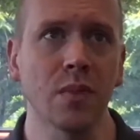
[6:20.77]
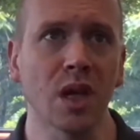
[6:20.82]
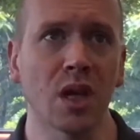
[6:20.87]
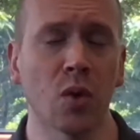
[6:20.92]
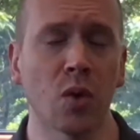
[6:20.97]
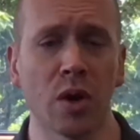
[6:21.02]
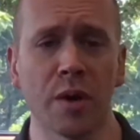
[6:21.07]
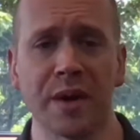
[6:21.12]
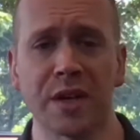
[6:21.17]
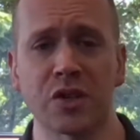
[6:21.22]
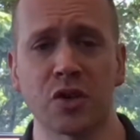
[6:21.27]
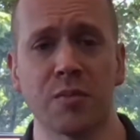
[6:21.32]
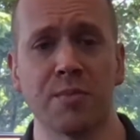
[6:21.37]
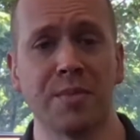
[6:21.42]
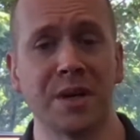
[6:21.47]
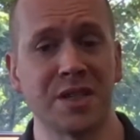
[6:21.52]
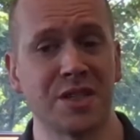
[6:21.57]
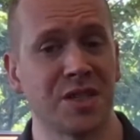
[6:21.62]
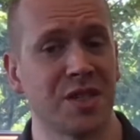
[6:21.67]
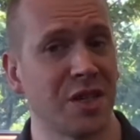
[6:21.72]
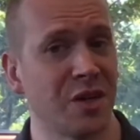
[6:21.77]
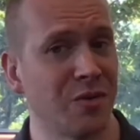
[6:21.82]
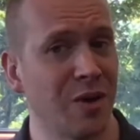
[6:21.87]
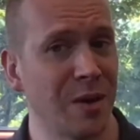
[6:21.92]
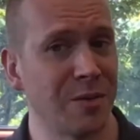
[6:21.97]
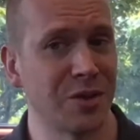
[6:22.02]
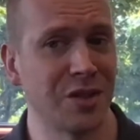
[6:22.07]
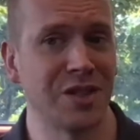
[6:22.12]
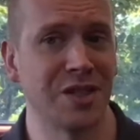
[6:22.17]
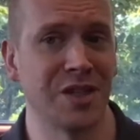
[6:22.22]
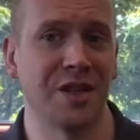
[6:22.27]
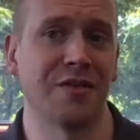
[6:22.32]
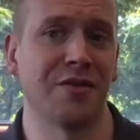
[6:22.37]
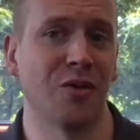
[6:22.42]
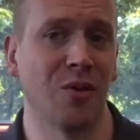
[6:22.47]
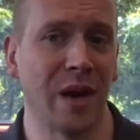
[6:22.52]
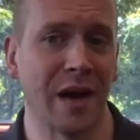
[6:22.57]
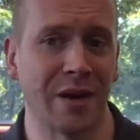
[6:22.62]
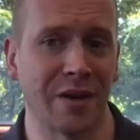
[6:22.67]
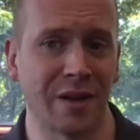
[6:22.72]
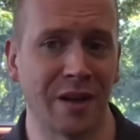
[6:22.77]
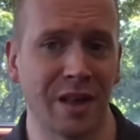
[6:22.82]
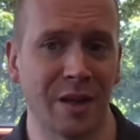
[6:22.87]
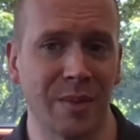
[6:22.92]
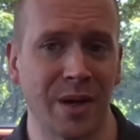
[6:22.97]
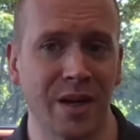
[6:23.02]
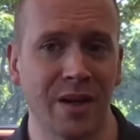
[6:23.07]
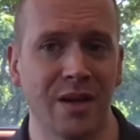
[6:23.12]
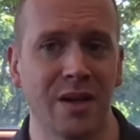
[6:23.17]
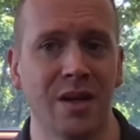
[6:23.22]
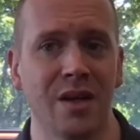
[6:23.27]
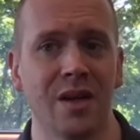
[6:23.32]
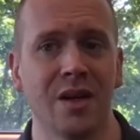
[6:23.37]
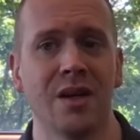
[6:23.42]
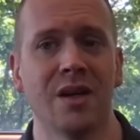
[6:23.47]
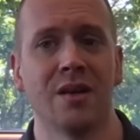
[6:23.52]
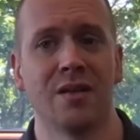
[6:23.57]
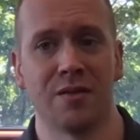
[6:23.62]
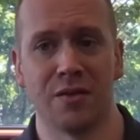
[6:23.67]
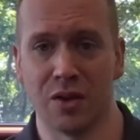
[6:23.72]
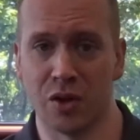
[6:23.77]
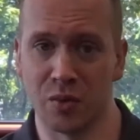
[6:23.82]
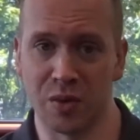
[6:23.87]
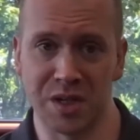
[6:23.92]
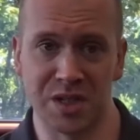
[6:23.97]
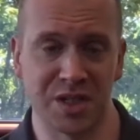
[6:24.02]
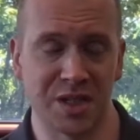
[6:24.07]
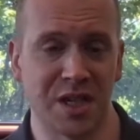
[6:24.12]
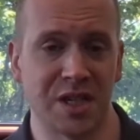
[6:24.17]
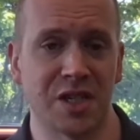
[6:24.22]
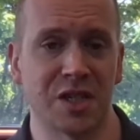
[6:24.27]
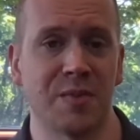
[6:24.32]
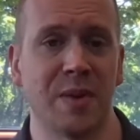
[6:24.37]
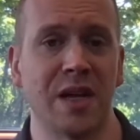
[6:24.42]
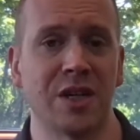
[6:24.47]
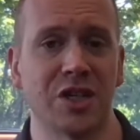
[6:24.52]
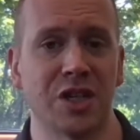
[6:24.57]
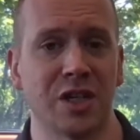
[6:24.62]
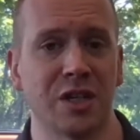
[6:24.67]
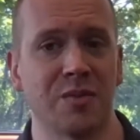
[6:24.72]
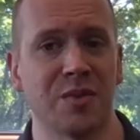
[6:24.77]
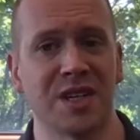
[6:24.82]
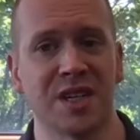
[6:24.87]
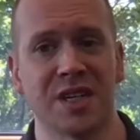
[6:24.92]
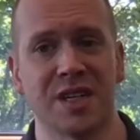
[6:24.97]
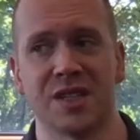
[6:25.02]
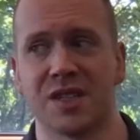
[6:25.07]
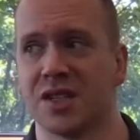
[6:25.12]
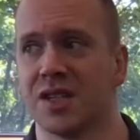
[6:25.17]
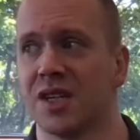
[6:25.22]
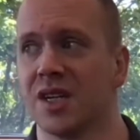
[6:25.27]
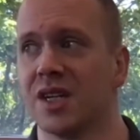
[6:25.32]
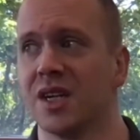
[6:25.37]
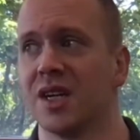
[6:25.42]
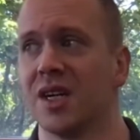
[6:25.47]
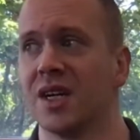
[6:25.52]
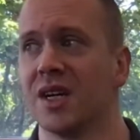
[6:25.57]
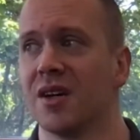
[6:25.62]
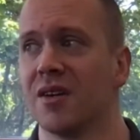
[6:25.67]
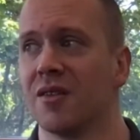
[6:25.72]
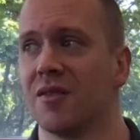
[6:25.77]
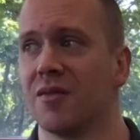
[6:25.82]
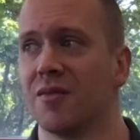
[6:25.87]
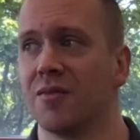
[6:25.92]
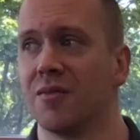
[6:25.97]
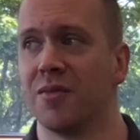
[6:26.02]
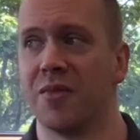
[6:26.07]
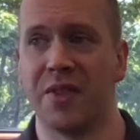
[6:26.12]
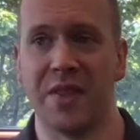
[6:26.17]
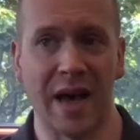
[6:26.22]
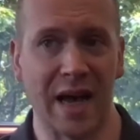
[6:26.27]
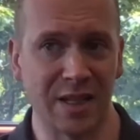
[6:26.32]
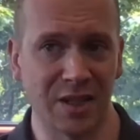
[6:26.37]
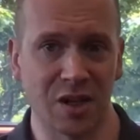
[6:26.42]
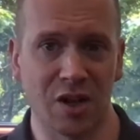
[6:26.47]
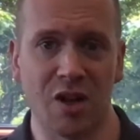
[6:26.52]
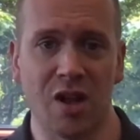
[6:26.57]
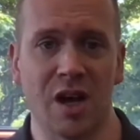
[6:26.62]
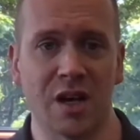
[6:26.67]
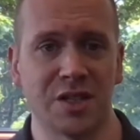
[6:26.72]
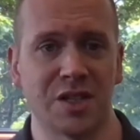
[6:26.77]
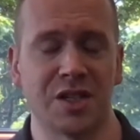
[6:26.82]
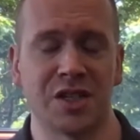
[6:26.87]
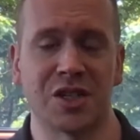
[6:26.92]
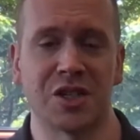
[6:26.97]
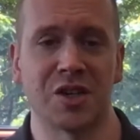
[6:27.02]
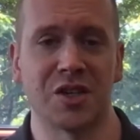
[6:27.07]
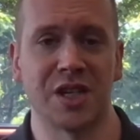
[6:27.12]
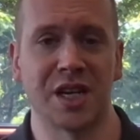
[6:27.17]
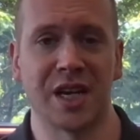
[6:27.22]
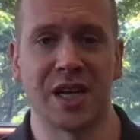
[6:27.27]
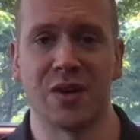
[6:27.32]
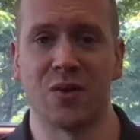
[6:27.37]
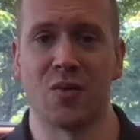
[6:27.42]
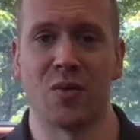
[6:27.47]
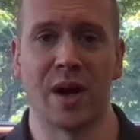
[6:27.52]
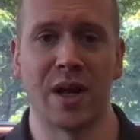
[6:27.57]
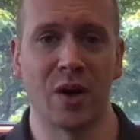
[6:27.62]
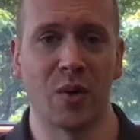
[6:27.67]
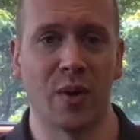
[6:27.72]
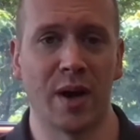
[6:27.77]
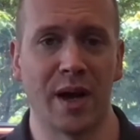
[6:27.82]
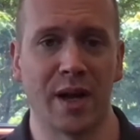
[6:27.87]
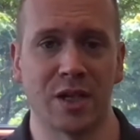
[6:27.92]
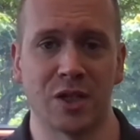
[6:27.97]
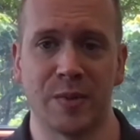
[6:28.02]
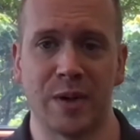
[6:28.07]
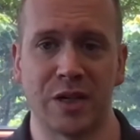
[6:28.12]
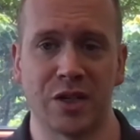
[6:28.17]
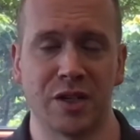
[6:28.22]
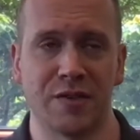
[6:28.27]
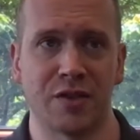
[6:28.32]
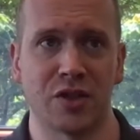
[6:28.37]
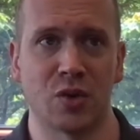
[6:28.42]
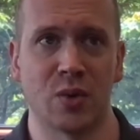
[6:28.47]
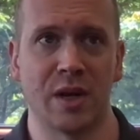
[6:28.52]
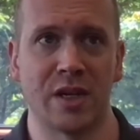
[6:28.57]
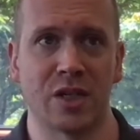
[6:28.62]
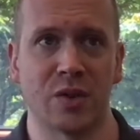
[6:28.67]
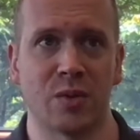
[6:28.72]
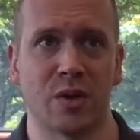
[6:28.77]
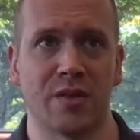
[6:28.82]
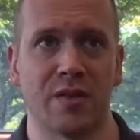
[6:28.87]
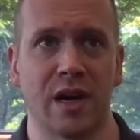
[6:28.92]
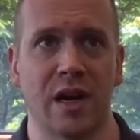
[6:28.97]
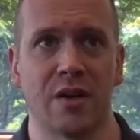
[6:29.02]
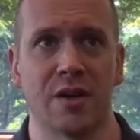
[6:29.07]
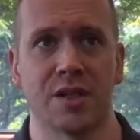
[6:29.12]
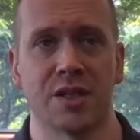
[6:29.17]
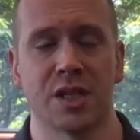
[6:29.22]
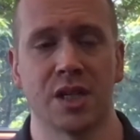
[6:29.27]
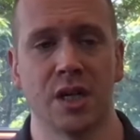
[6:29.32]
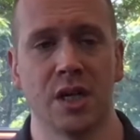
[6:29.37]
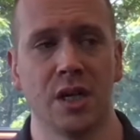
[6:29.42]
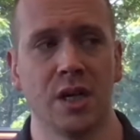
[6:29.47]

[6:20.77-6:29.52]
You want to make sure business interruptions at the full aggregate limit for the reasons I just mentioned, because that clock's going to start ticking right away, especially if it's a ransomware virus.